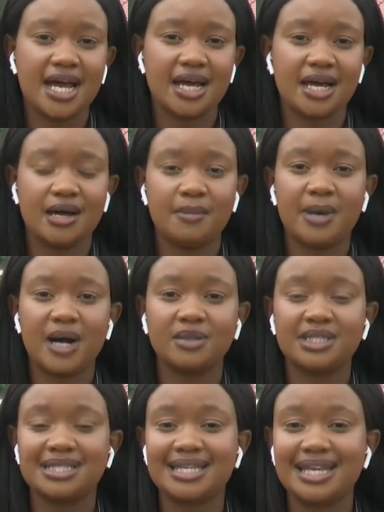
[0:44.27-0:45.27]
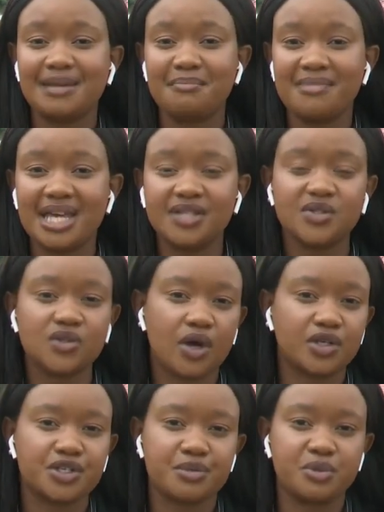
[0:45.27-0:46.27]
uh, about the immense
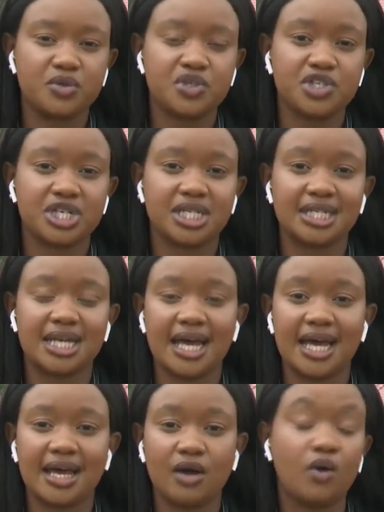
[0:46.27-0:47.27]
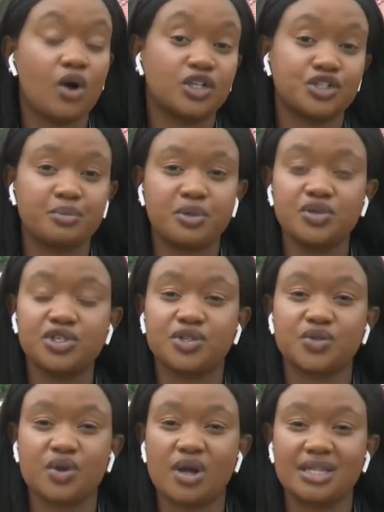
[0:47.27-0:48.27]
contribution uh, or
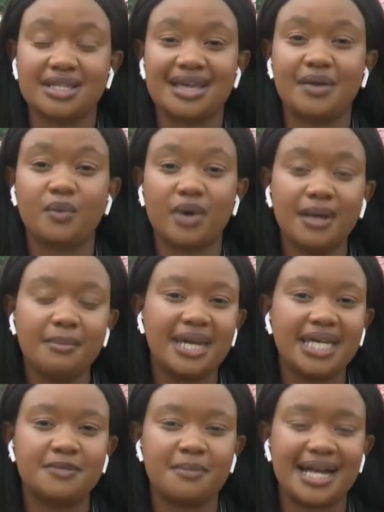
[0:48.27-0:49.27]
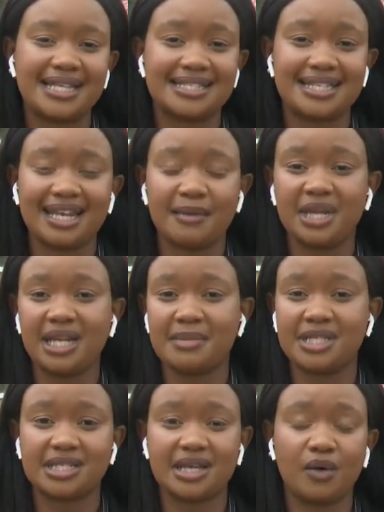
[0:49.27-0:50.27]
contributions rather that were made by Senamile
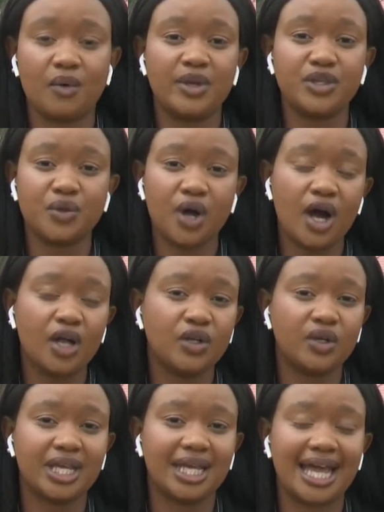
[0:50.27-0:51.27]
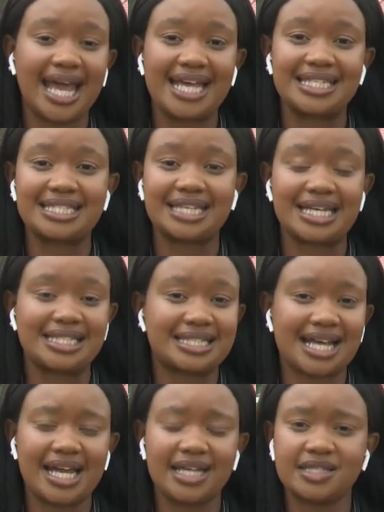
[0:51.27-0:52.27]
Masango when you are looking at uh,
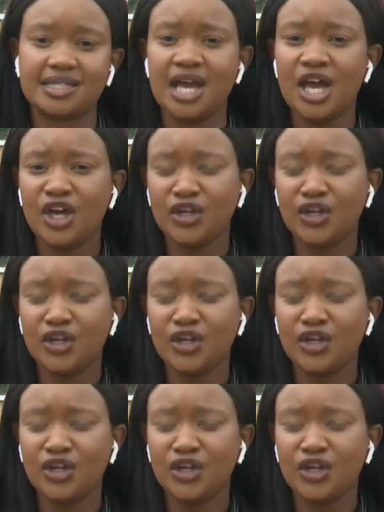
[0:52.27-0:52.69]
science,